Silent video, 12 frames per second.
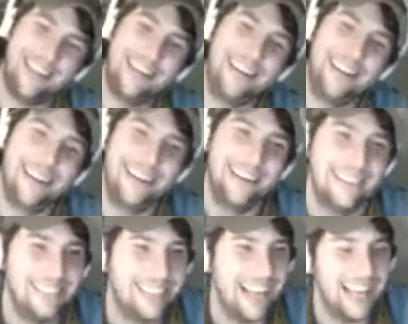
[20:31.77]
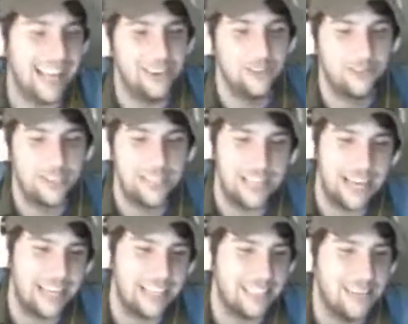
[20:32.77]
Yeah, those were the
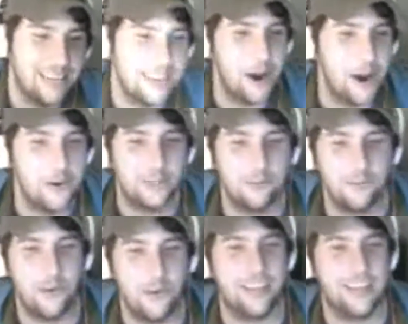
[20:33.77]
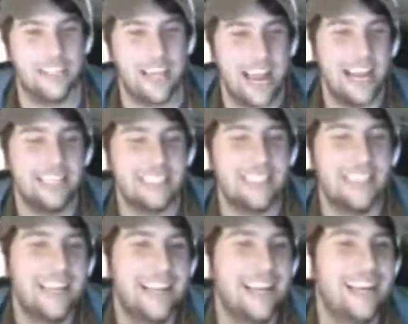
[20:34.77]
days. Those were the days.
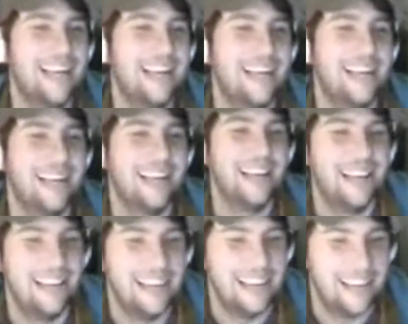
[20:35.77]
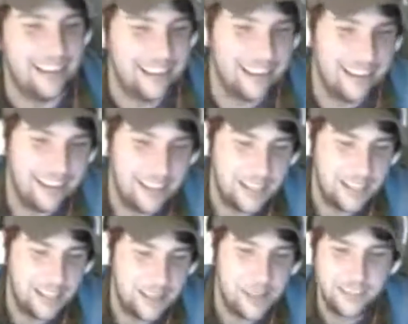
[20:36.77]
So
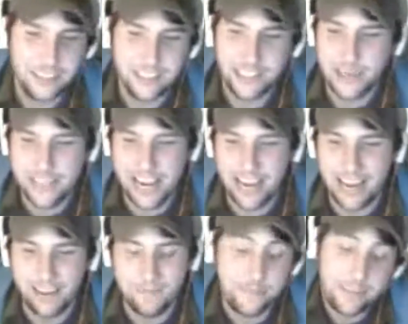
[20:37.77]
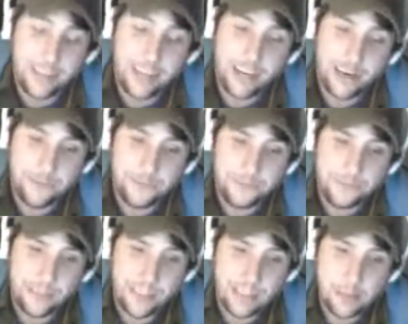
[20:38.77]
yeah,
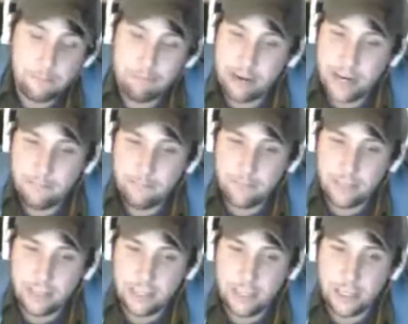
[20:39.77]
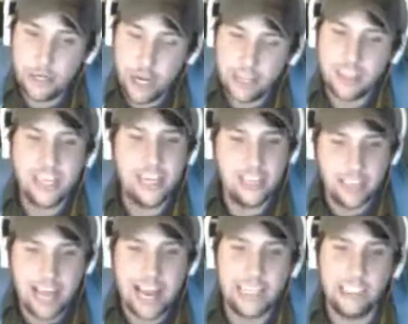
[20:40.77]
but nothing
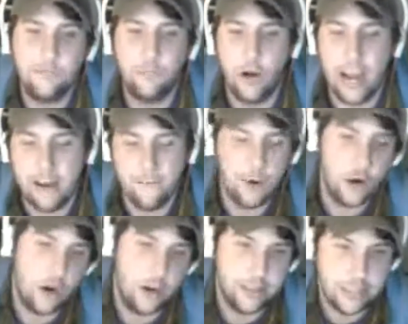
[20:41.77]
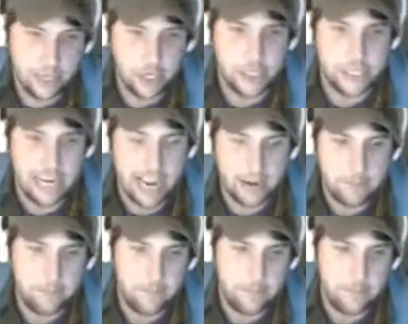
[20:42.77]
lasts forever on the internet.